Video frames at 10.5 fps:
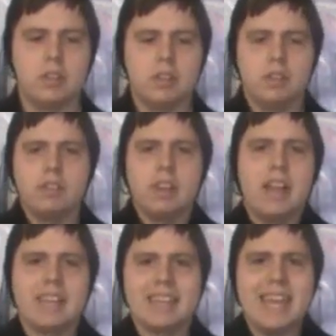They're
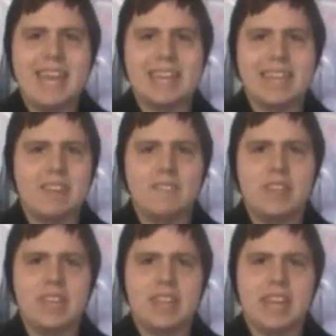like, nah, it's too
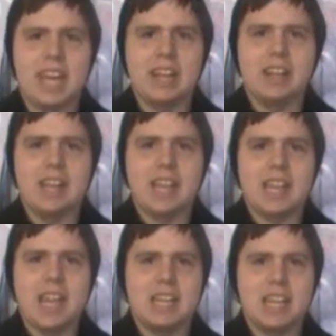confusing. I don't
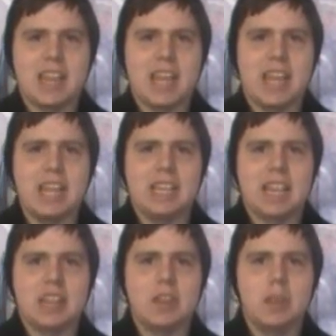understand this. I hate
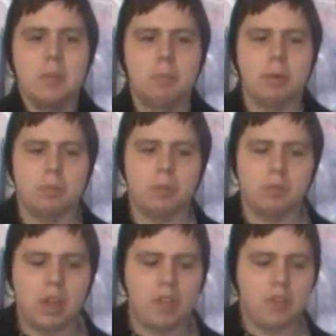this. But
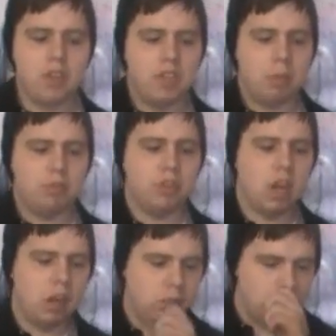when I saw Inception,
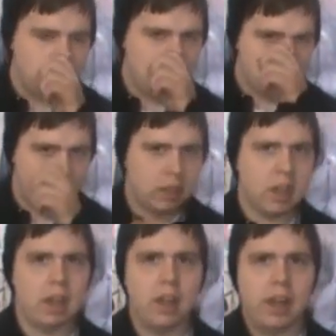I will admit
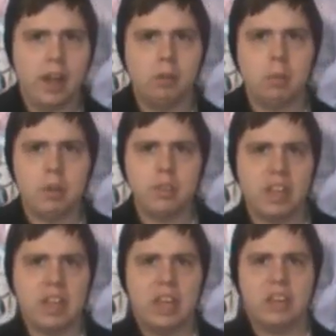
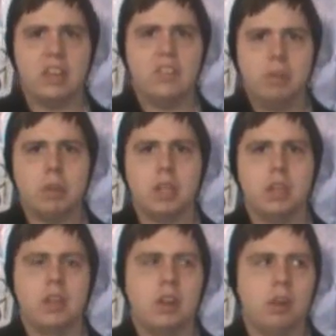that it did take me
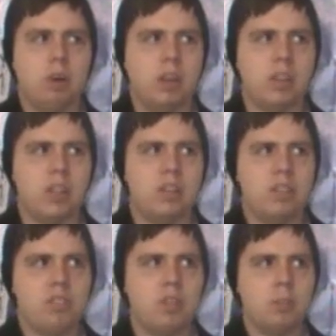a while to get
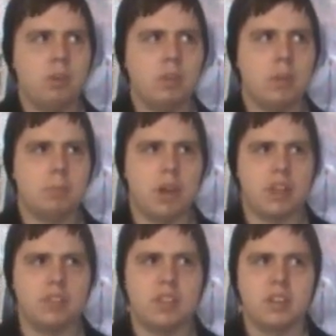used to the movie,
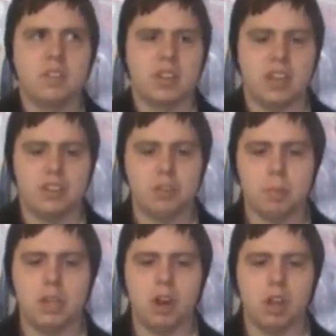but that just
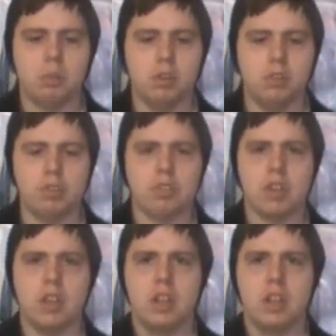made it all the more interesting.